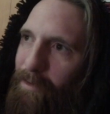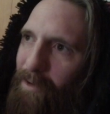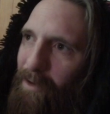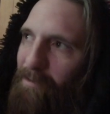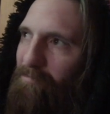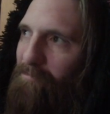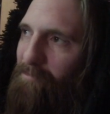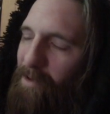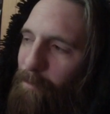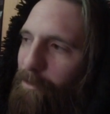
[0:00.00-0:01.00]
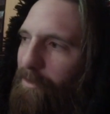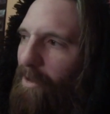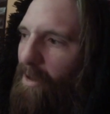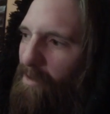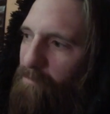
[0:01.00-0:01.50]
it's not, I'm just
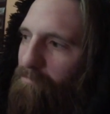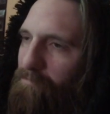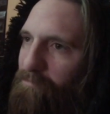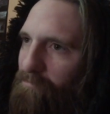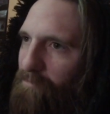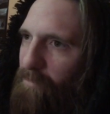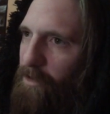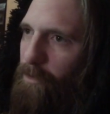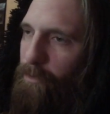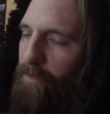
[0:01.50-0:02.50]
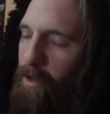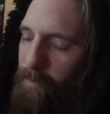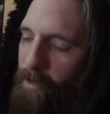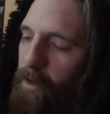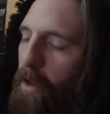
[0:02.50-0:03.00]
not a, a huge fan
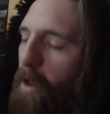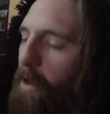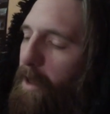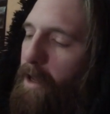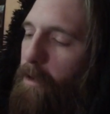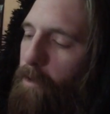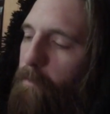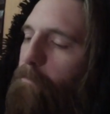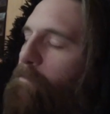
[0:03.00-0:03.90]
of it. Anyway,